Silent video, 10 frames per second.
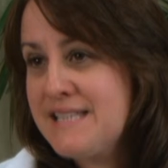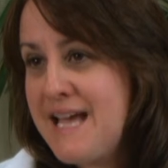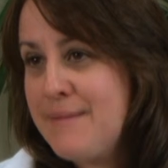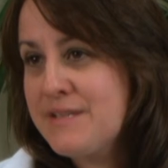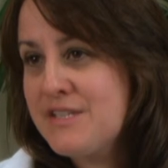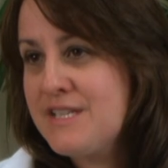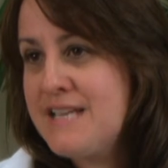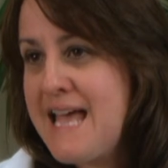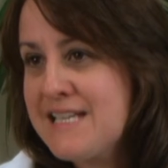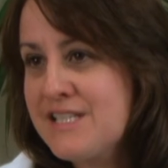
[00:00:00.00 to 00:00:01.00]
establish a
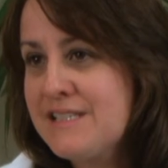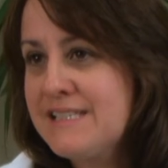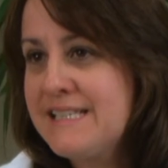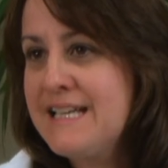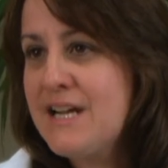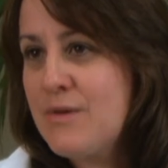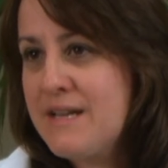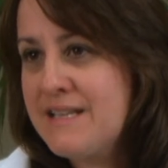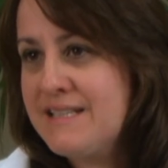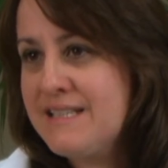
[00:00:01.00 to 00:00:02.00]
nationally
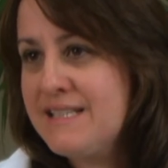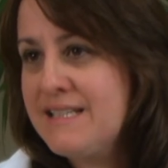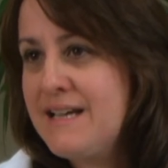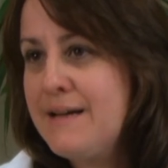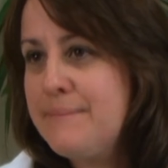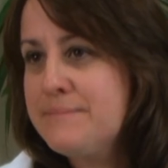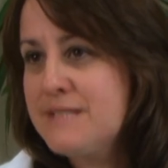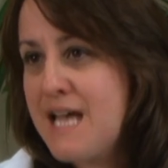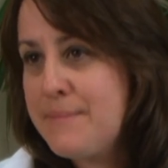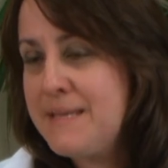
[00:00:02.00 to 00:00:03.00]
accredited um,
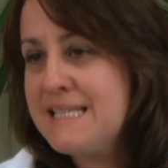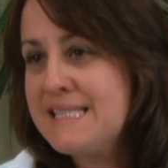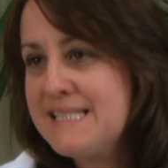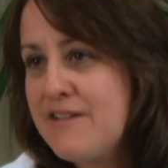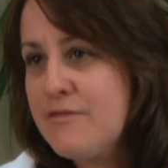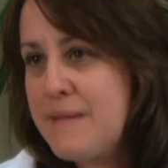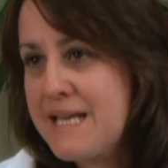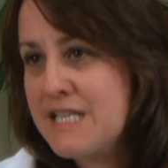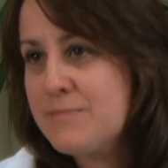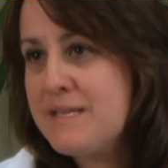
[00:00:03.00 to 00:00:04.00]
diabetes self
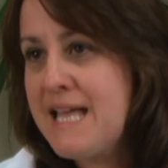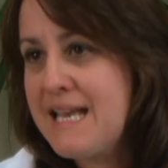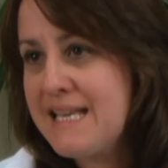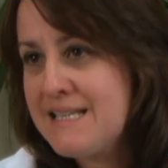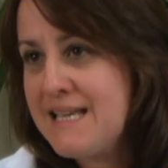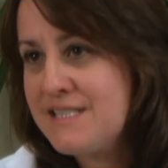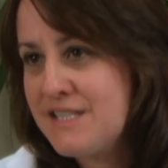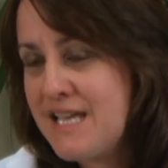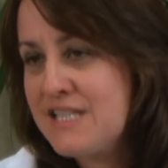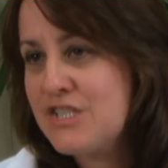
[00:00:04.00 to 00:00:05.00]
management ed-
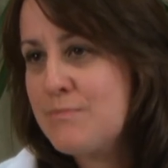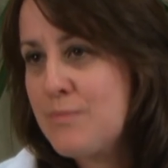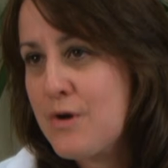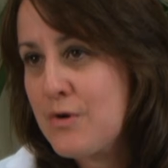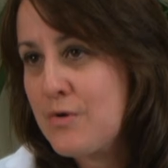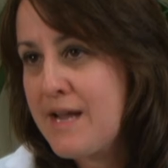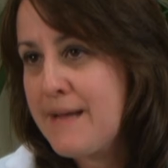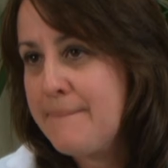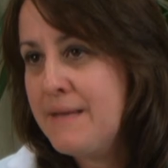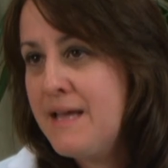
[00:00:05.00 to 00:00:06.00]
education
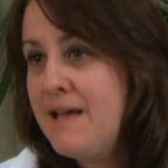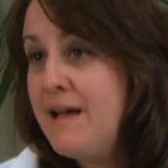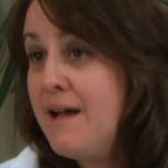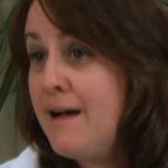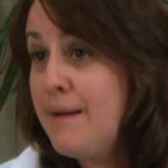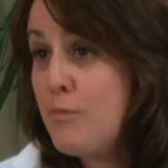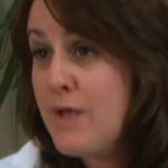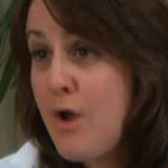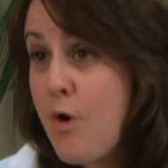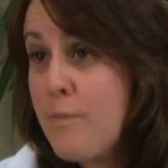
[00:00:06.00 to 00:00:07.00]
program. Um,
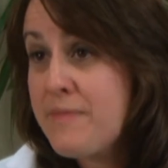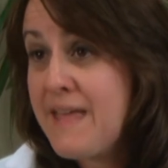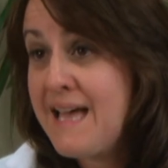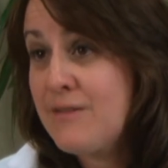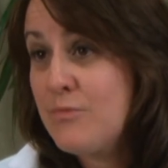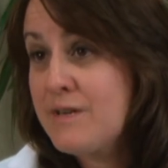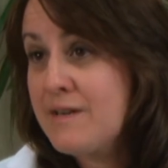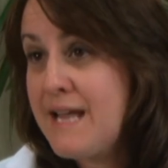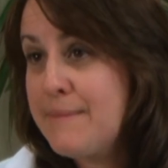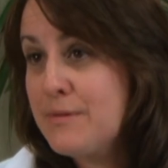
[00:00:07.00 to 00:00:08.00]
we hope that
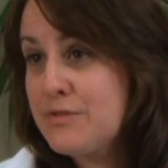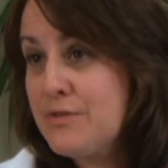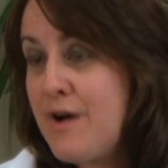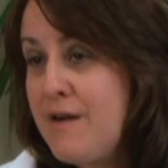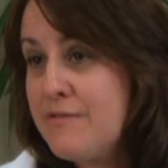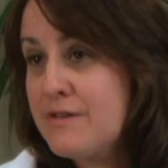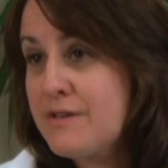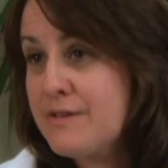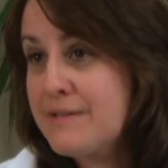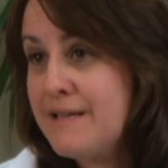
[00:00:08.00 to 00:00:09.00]
we're able to
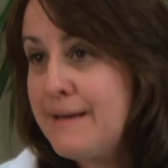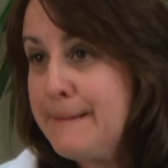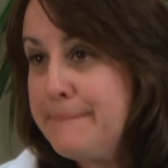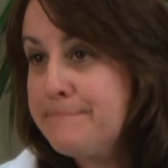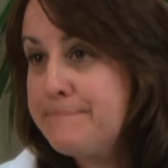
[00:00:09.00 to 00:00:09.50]
offer um,